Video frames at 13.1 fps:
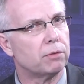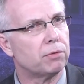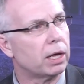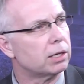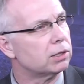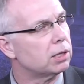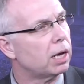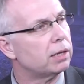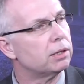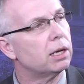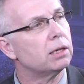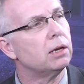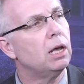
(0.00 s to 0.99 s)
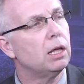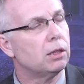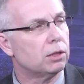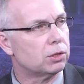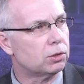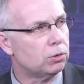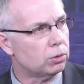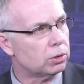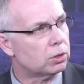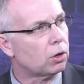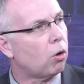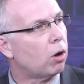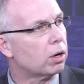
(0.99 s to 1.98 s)
If that is not done, the
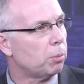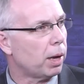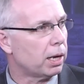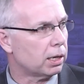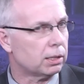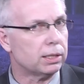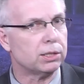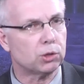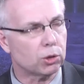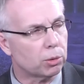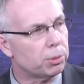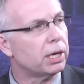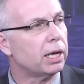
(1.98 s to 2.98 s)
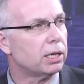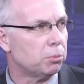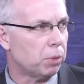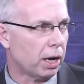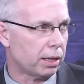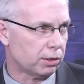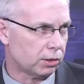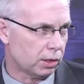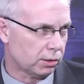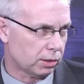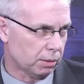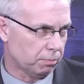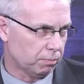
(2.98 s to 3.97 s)
students are automatically terminated by the
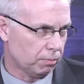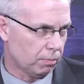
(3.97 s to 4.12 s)
system.